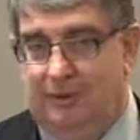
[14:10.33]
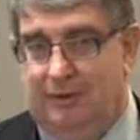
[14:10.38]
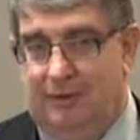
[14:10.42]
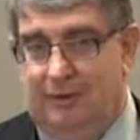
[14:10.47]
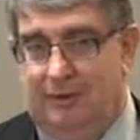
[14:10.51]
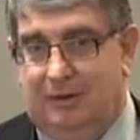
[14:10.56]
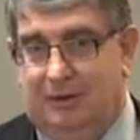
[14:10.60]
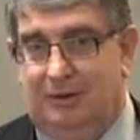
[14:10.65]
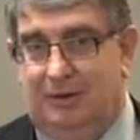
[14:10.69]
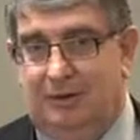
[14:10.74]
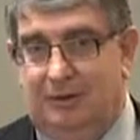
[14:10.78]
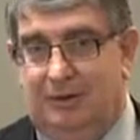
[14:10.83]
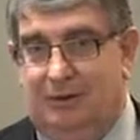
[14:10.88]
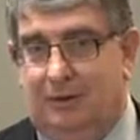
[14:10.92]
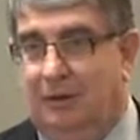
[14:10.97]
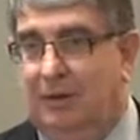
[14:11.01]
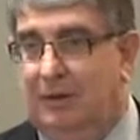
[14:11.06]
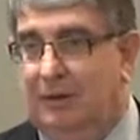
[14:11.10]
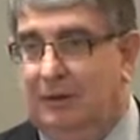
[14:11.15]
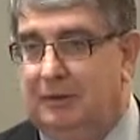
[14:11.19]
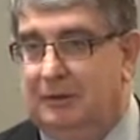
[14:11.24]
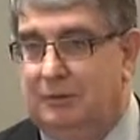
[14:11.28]
but
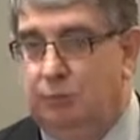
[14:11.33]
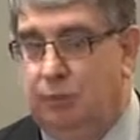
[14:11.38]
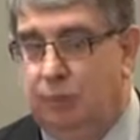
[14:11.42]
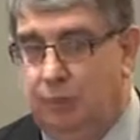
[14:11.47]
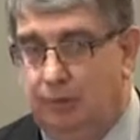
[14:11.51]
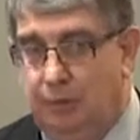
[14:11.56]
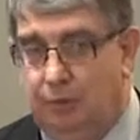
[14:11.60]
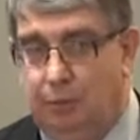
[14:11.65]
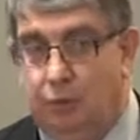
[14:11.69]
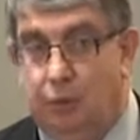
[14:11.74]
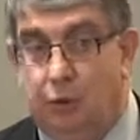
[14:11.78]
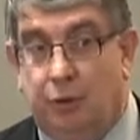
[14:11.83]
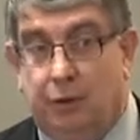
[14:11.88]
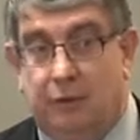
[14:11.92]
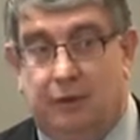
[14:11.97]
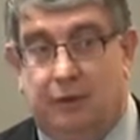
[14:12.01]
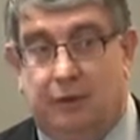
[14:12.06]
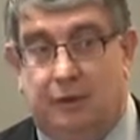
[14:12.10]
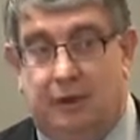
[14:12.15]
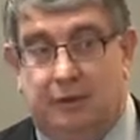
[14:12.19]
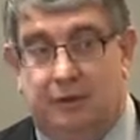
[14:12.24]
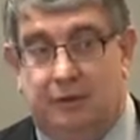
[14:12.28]
it's really
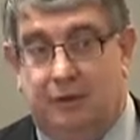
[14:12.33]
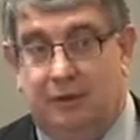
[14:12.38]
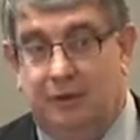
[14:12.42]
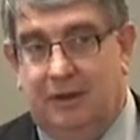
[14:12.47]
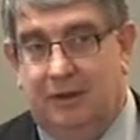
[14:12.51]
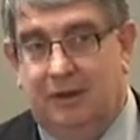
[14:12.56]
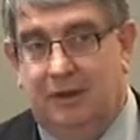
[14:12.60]
important that,